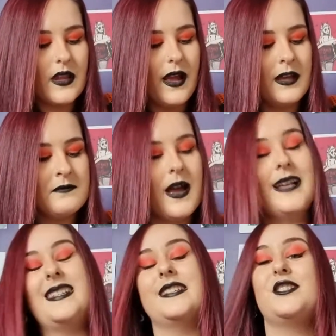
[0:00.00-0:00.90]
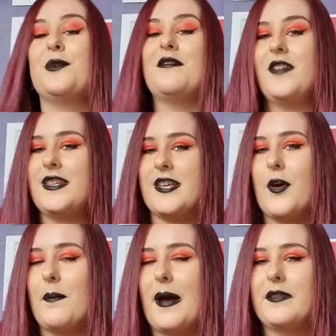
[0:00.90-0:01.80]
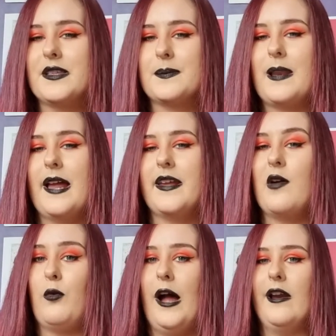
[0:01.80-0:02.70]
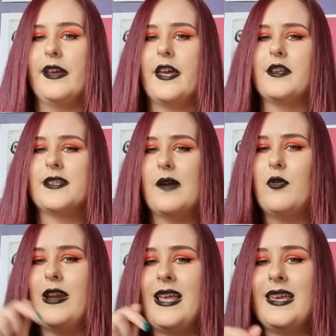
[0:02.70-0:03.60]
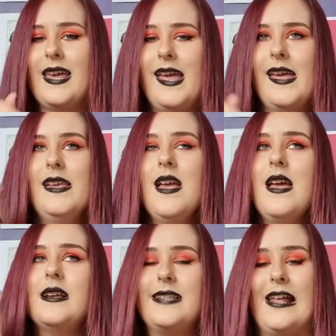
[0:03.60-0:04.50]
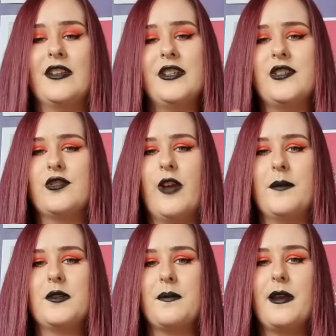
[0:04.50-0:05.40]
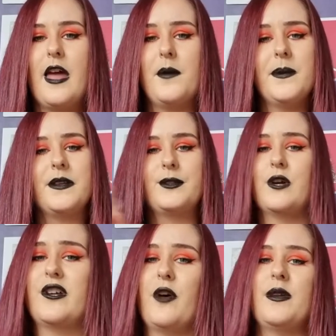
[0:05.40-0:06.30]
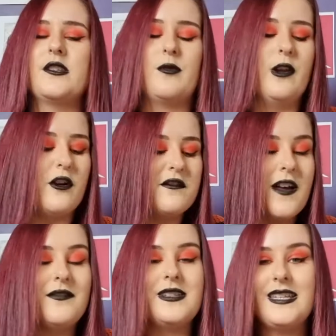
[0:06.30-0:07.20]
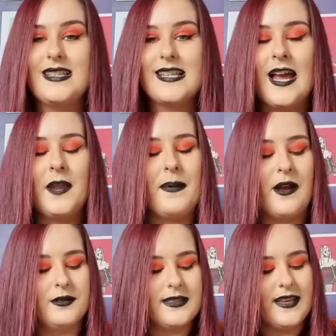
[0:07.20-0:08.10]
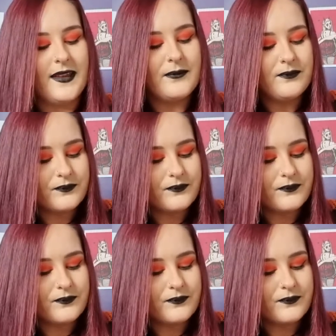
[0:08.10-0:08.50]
I did do a video about this planner a while ago, so I will link it down in the description below because go into a lot further detail about it.